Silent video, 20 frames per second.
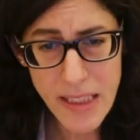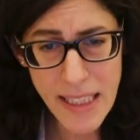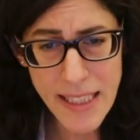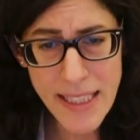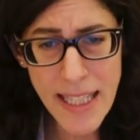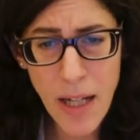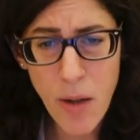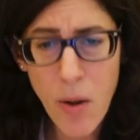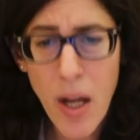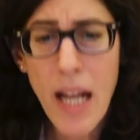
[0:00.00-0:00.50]

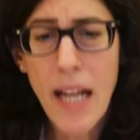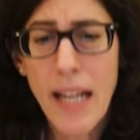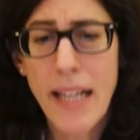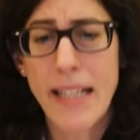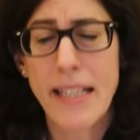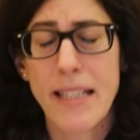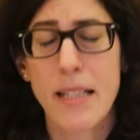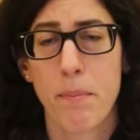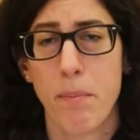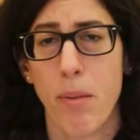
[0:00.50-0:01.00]
Now,
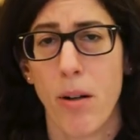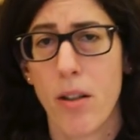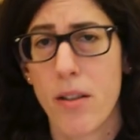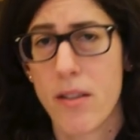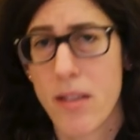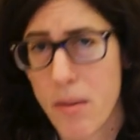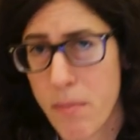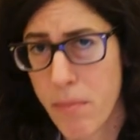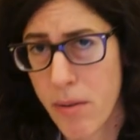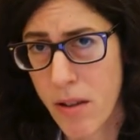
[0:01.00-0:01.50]
it's
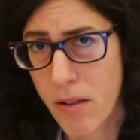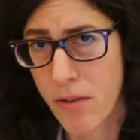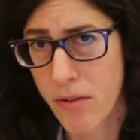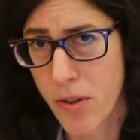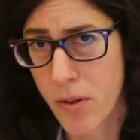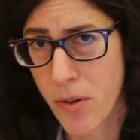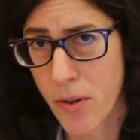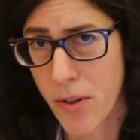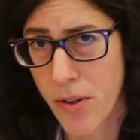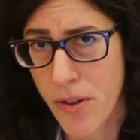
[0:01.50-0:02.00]
possible, of
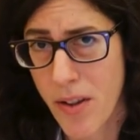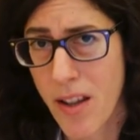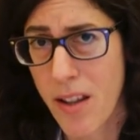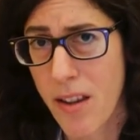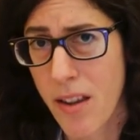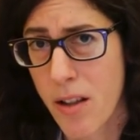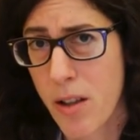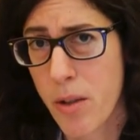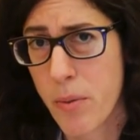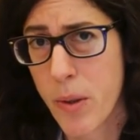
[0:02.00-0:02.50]
course, that
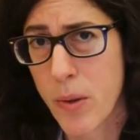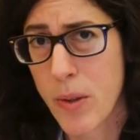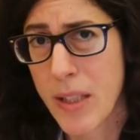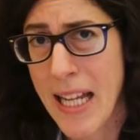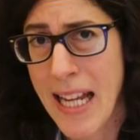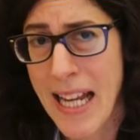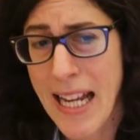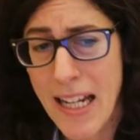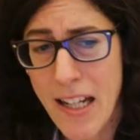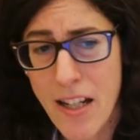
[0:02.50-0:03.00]
the
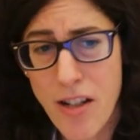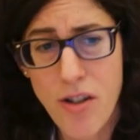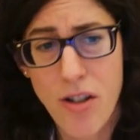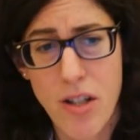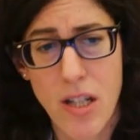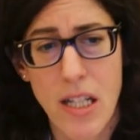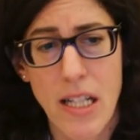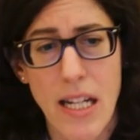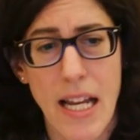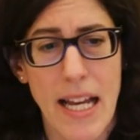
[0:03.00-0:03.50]

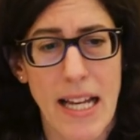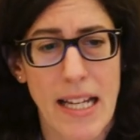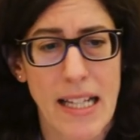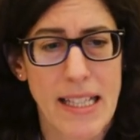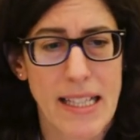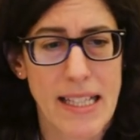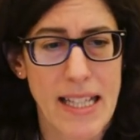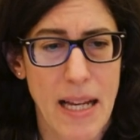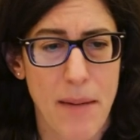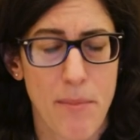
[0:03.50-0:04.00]
quotation
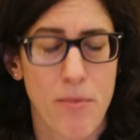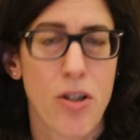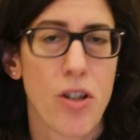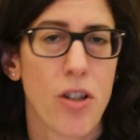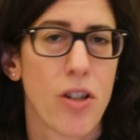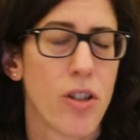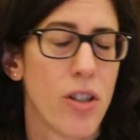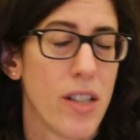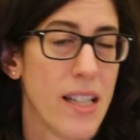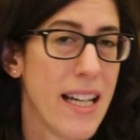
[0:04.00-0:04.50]

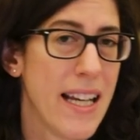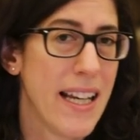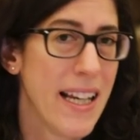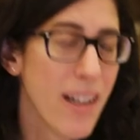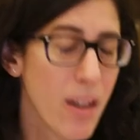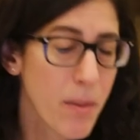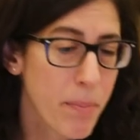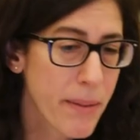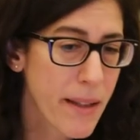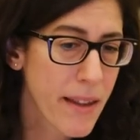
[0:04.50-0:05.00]
exception could
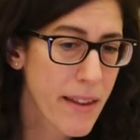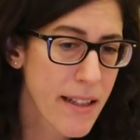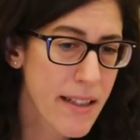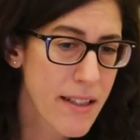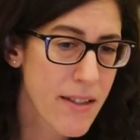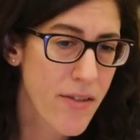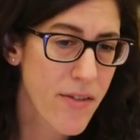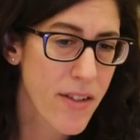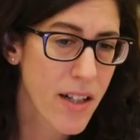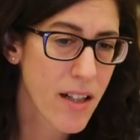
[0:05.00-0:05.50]
help in
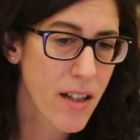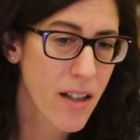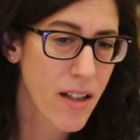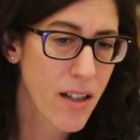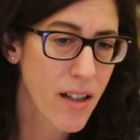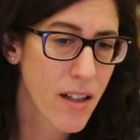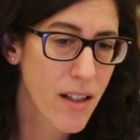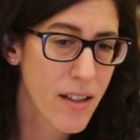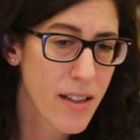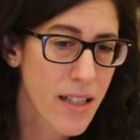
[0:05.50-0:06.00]
this
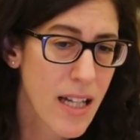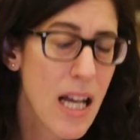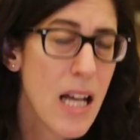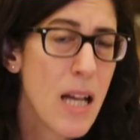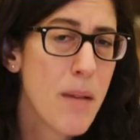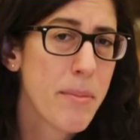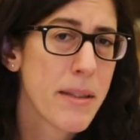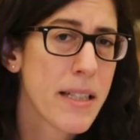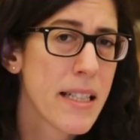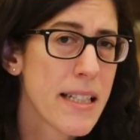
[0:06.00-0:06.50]
regard,
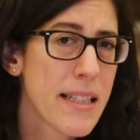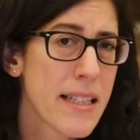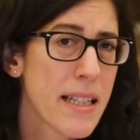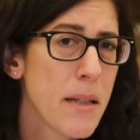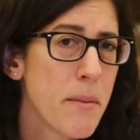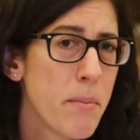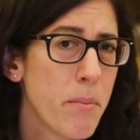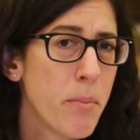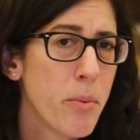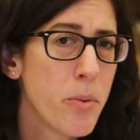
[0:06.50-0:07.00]
but it's
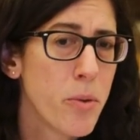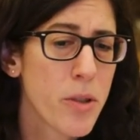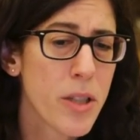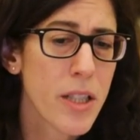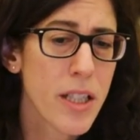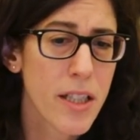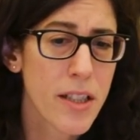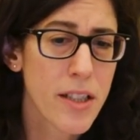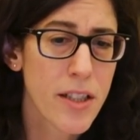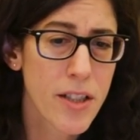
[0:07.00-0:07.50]

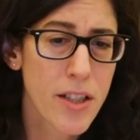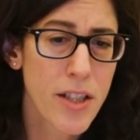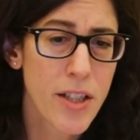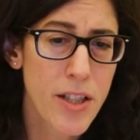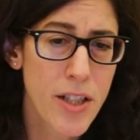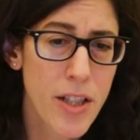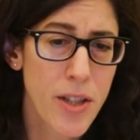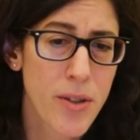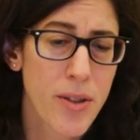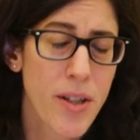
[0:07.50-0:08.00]
important to
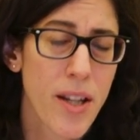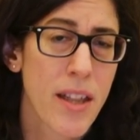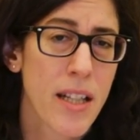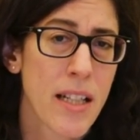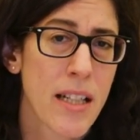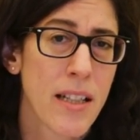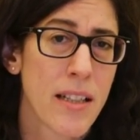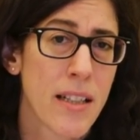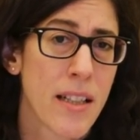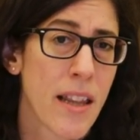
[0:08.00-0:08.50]
note
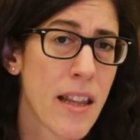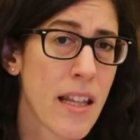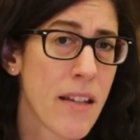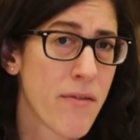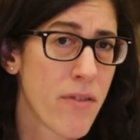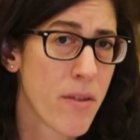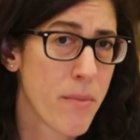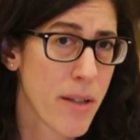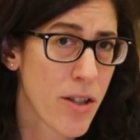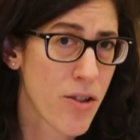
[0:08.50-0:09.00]
that under the
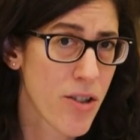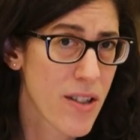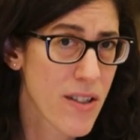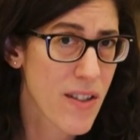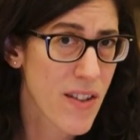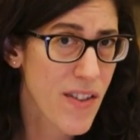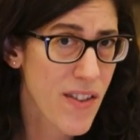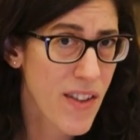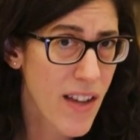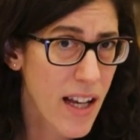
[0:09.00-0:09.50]
Information
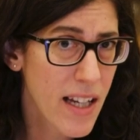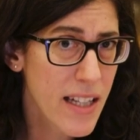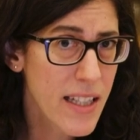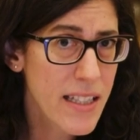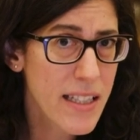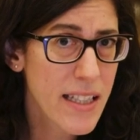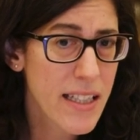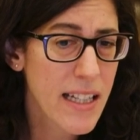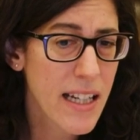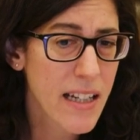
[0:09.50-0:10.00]

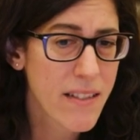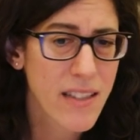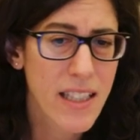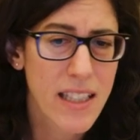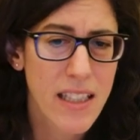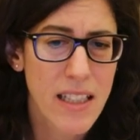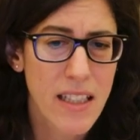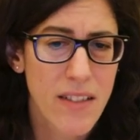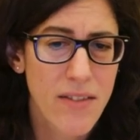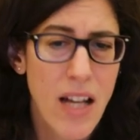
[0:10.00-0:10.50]
Society
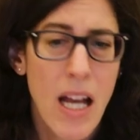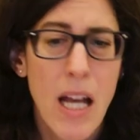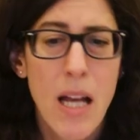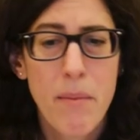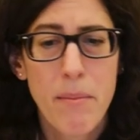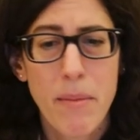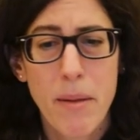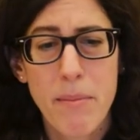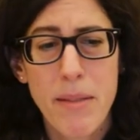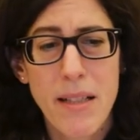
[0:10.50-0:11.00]
Directive,
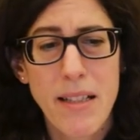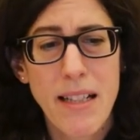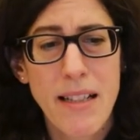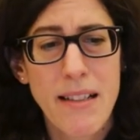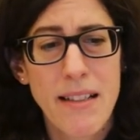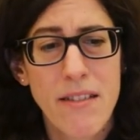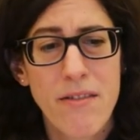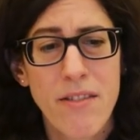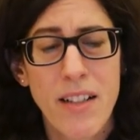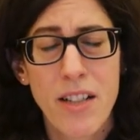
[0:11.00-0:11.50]
member
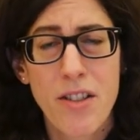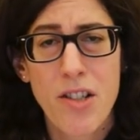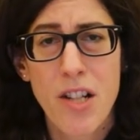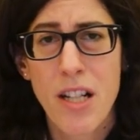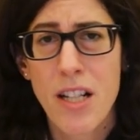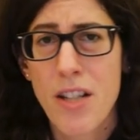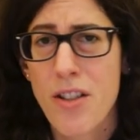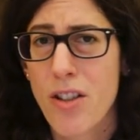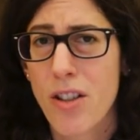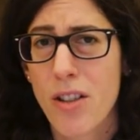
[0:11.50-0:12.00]
states are
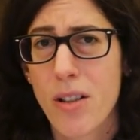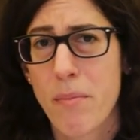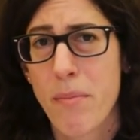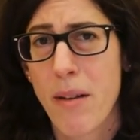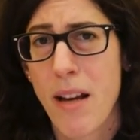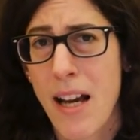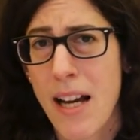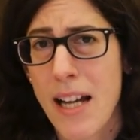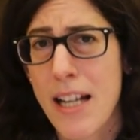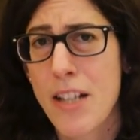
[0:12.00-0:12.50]
actually not
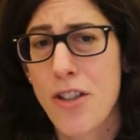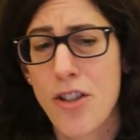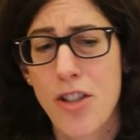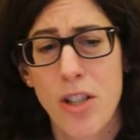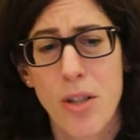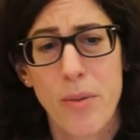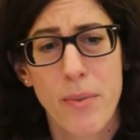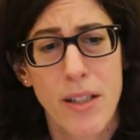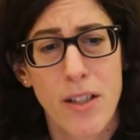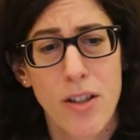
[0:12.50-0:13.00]

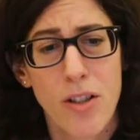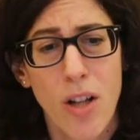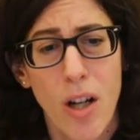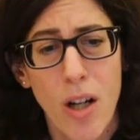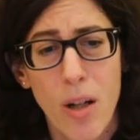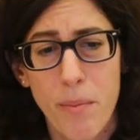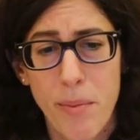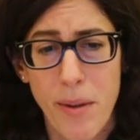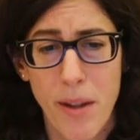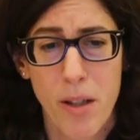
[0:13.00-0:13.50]
obliged to
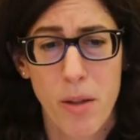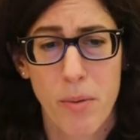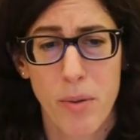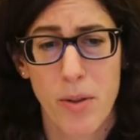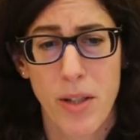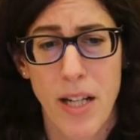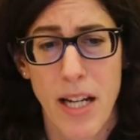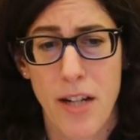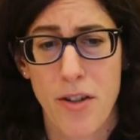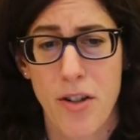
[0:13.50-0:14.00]
adopt the
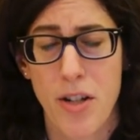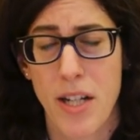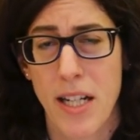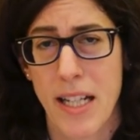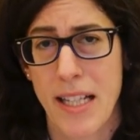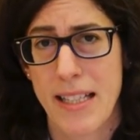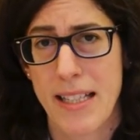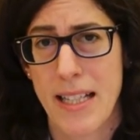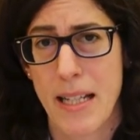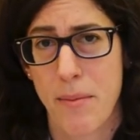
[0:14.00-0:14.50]
quotation
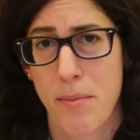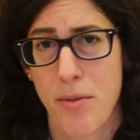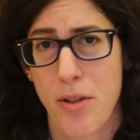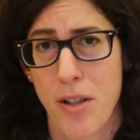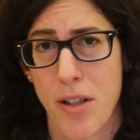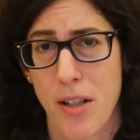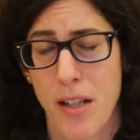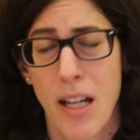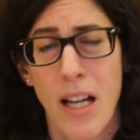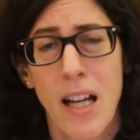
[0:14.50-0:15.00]

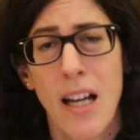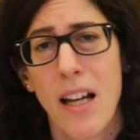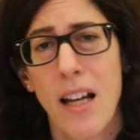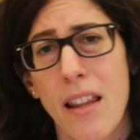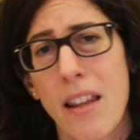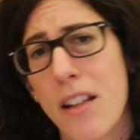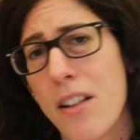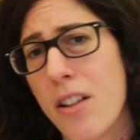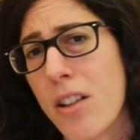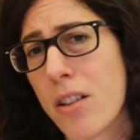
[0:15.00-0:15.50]
exception,
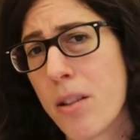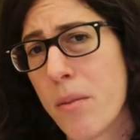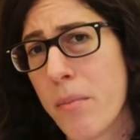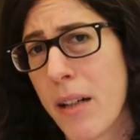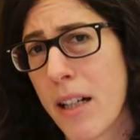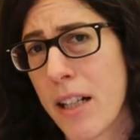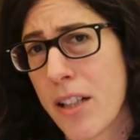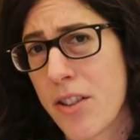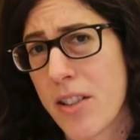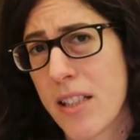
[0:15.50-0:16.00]
and they're not
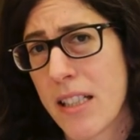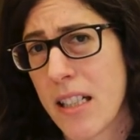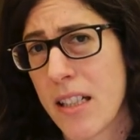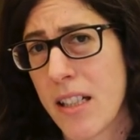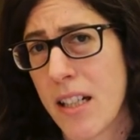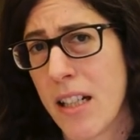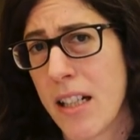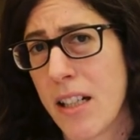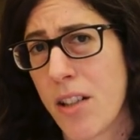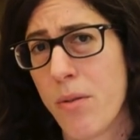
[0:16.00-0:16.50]
obliged,
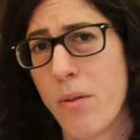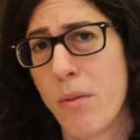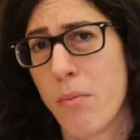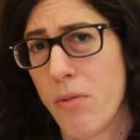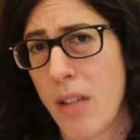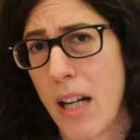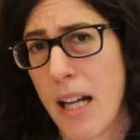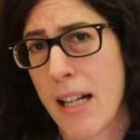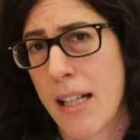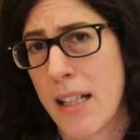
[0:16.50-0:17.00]
certainly, to
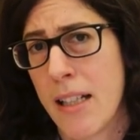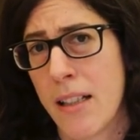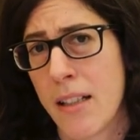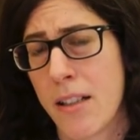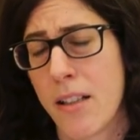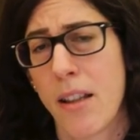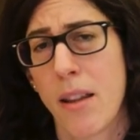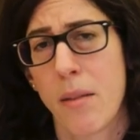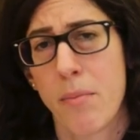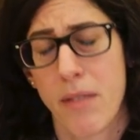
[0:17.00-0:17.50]
apply it
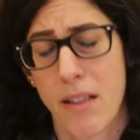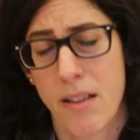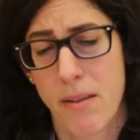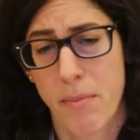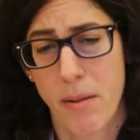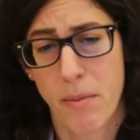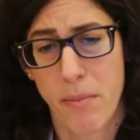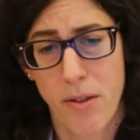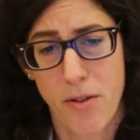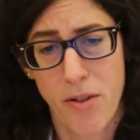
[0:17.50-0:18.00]
to the press
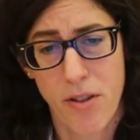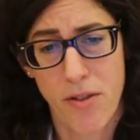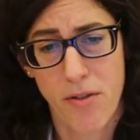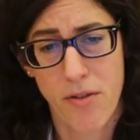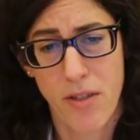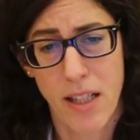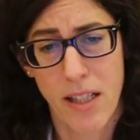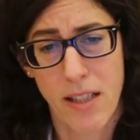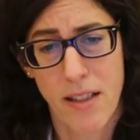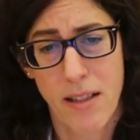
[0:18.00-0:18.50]
publishers'
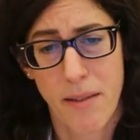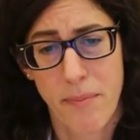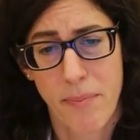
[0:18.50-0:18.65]
right.